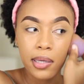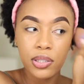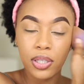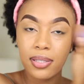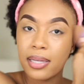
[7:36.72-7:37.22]

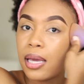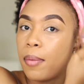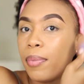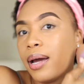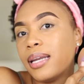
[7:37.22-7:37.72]
just to
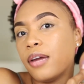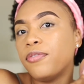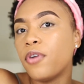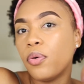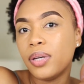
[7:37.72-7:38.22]
get back that
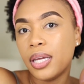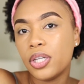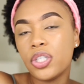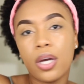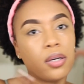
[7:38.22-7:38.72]

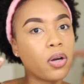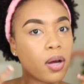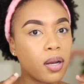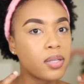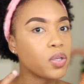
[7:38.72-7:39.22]
foundation
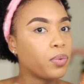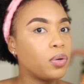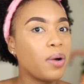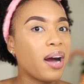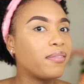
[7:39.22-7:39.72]
color, so we
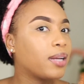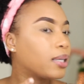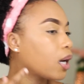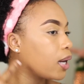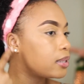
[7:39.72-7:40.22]
don't have
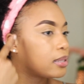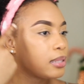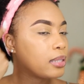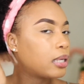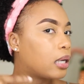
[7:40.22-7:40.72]
that
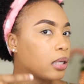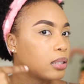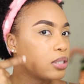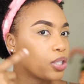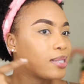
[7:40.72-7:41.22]
concealer
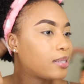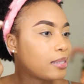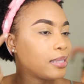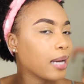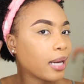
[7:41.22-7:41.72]
just
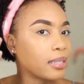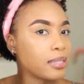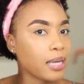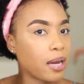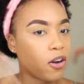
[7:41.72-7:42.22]
sitting at the
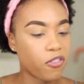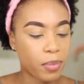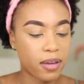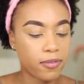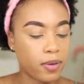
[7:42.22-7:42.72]
side of
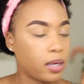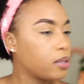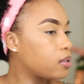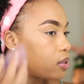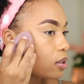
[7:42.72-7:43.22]
my
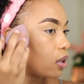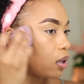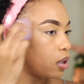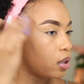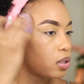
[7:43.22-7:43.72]
face.
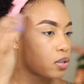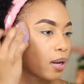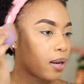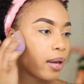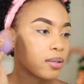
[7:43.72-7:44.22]
So
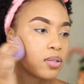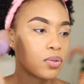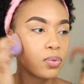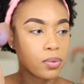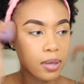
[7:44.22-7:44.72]
I like to
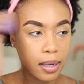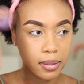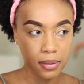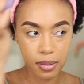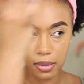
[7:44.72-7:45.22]
do
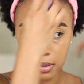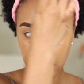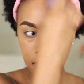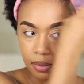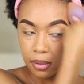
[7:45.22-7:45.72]
that,
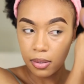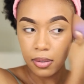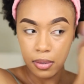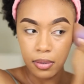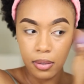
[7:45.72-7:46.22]

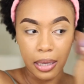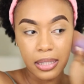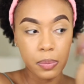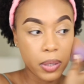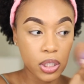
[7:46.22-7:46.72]

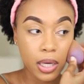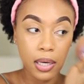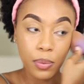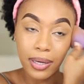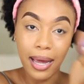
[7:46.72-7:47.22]

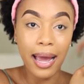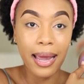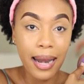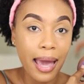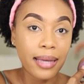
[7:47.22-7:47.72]
especially with the
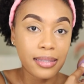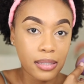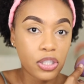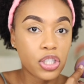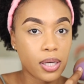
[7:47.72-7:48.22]

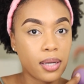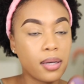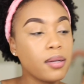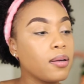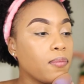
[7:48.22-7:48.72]
highlighted
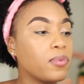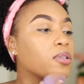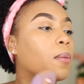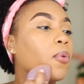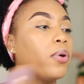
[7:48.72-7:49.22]
shade, which
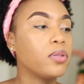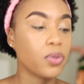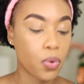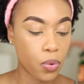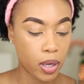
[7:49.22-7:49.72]
I'm going to
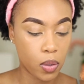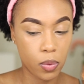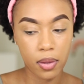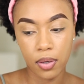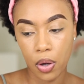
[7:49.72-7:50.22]
go in
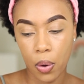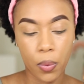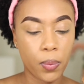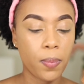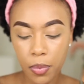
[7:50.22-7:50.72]
with now.
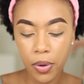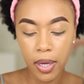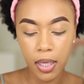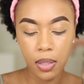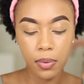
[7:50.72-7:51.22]
I'm
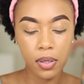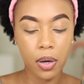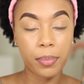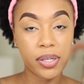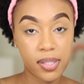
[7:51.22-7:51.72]
going in with
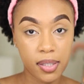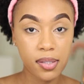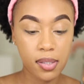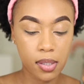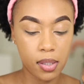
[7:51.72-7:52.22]
number
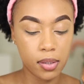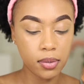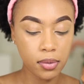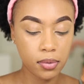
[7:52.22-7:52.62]
16.